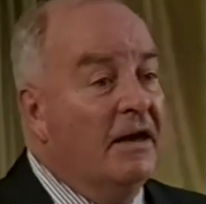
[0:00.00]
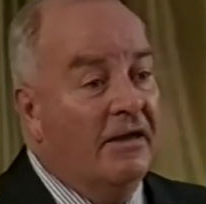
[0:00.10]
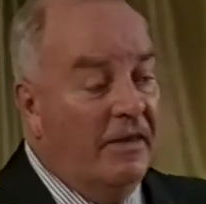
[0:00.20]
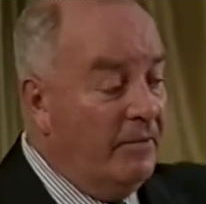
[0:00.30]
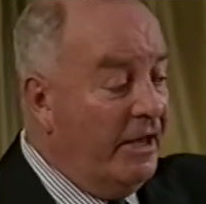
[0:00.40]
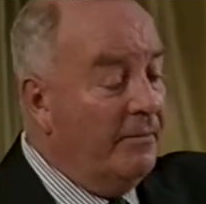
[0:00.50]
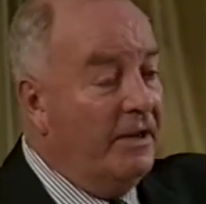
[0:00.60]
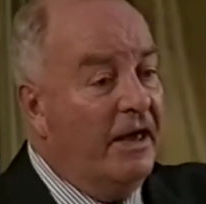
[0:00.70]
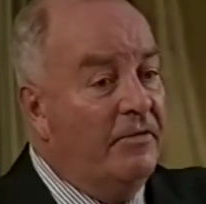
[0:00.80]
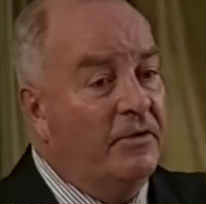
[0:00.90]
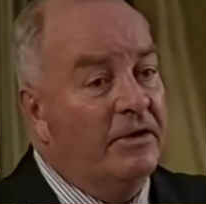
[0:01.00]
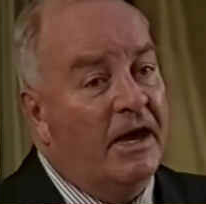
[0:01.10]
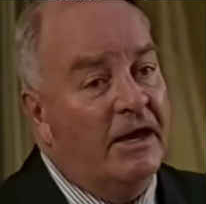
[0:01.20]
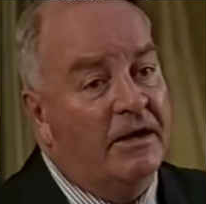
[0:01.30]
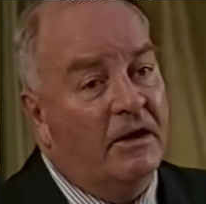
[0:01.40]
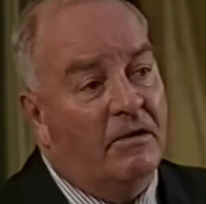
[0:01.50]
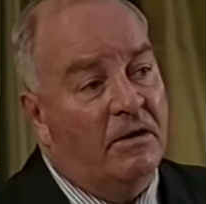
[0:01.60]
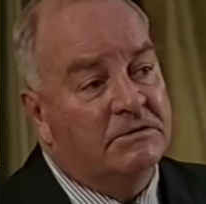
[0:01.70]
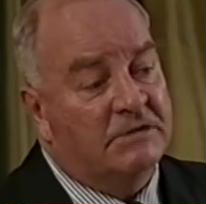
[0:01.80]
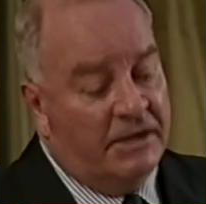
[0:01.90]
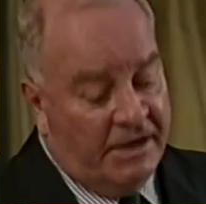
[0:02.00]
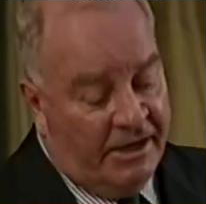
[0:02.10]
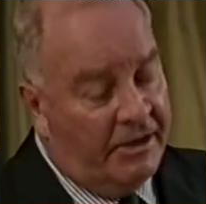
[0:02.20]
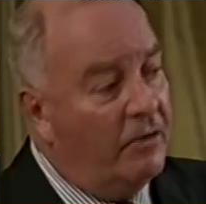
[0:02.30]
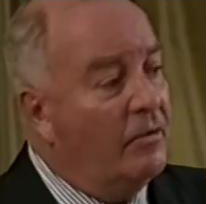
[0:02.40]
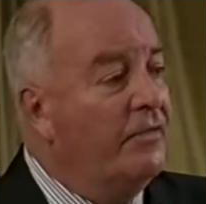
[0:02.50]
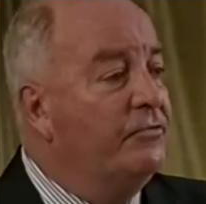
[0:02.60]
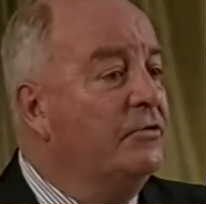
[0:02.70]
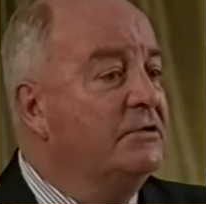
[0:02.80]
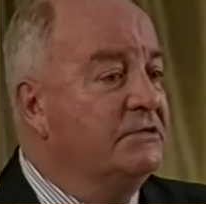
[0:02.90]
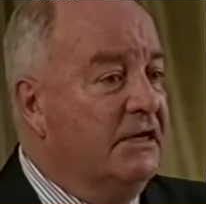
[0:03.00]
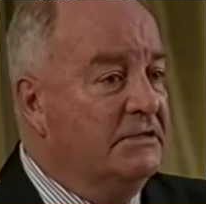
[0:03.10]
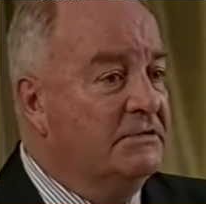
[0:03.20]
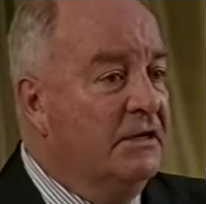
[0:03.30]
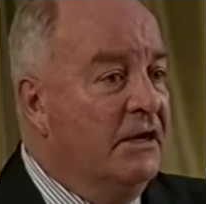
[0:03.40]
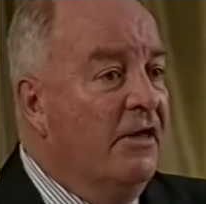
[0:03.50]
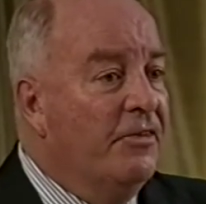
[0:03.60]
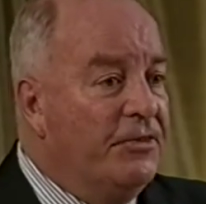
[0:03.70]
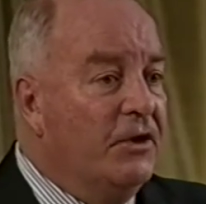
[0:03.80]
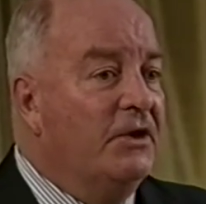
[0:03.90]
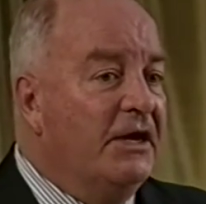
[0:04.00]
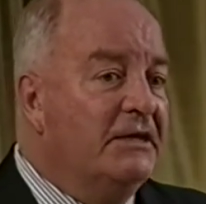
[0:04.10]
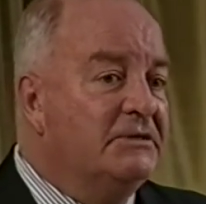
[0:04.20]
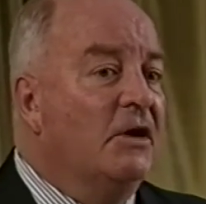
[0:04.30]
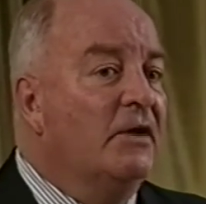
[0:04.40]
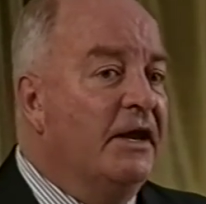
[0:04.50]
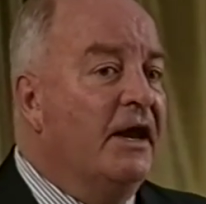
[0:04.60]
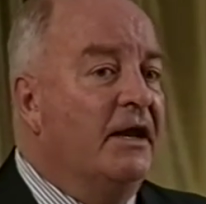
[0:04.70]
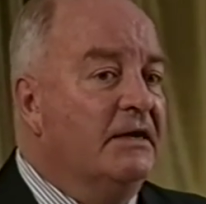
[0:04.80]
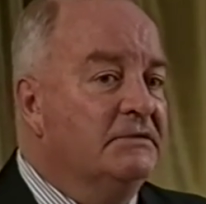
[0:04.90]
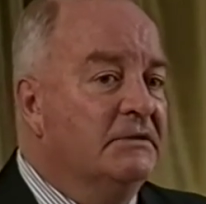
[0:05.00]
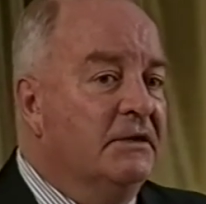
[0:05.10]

And then we come together at 9:00 on Sunday and go right through to 6. 30 solid hours